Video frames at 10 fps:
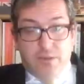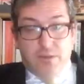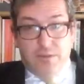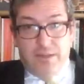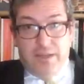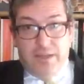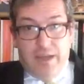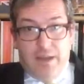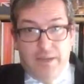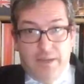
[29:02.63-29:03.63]
So
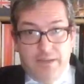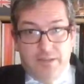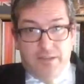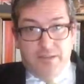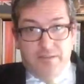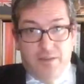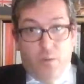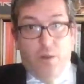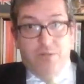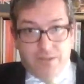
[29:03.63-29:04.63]
um, it is a, a
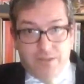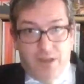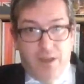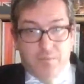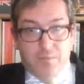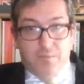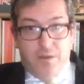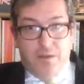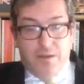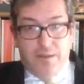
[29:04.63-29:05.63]
worrying time
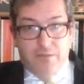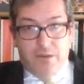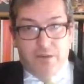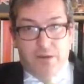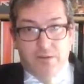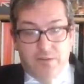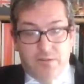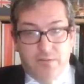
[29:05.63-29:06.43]
in that regard.